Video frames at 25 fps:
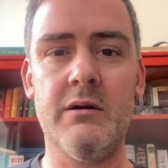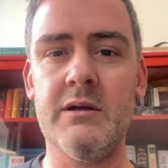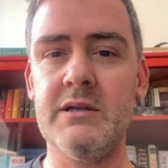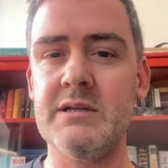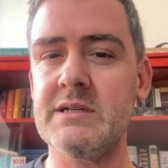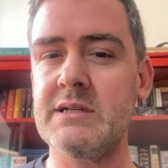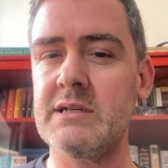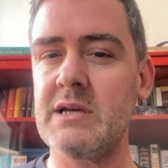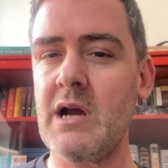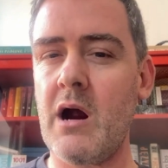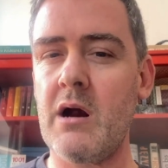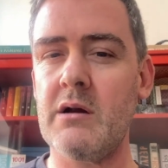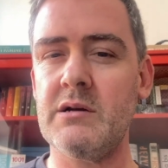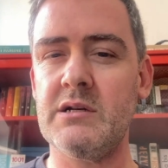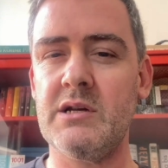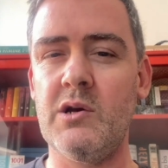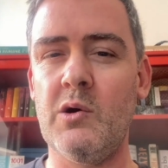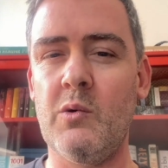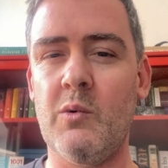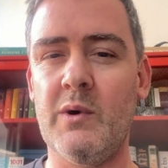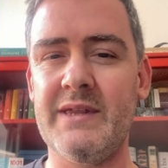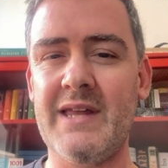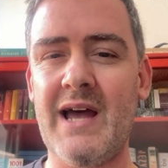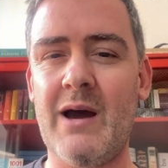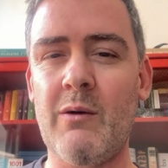It's hard to know
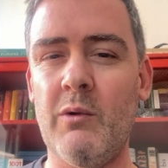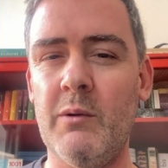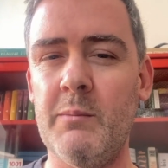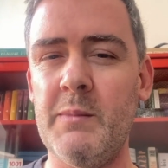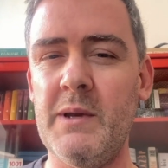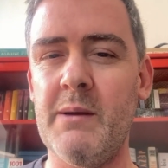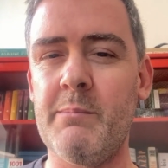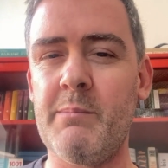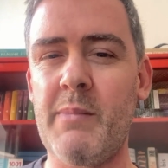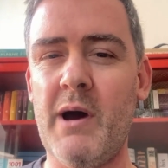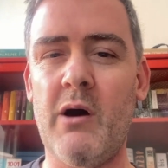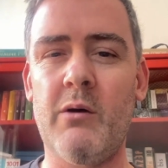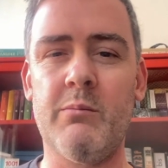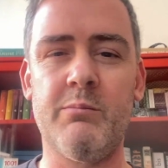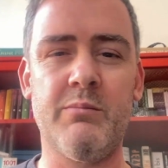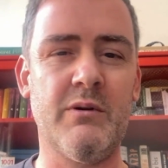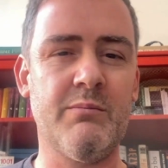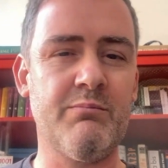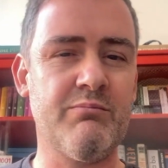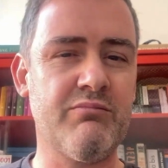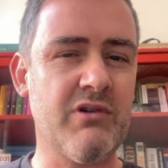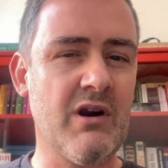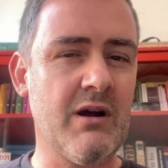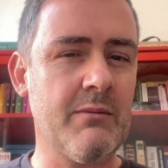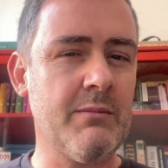what that will be about,
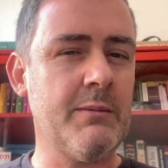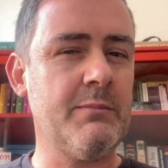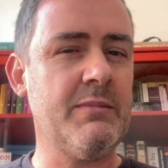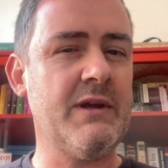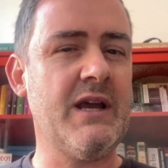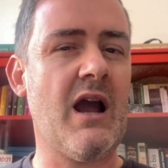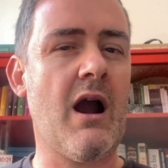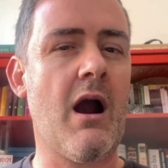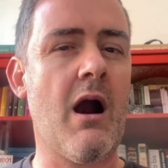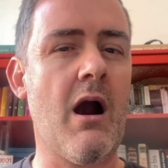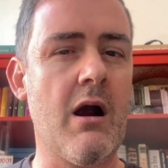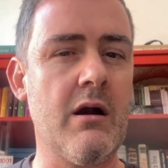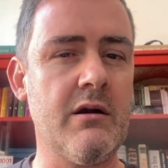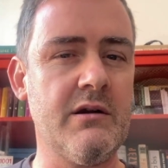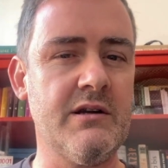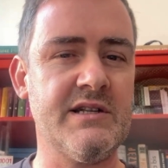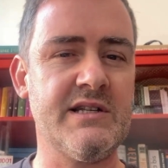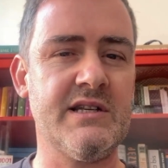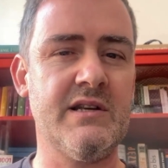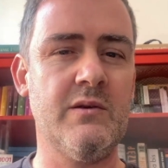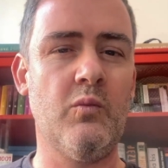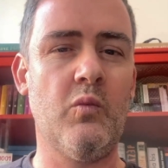but probably hardness